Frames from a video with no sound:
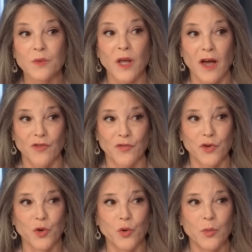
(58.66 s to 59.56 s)
We have a
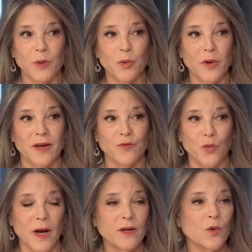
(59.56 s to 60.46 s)
few. People can
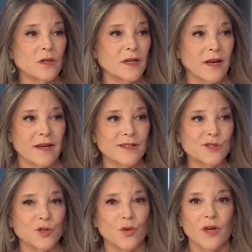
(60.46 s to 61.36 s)
write who are
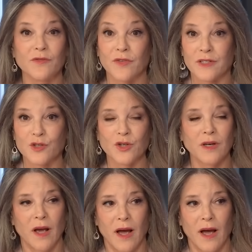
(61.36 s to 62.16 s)
delegates to convention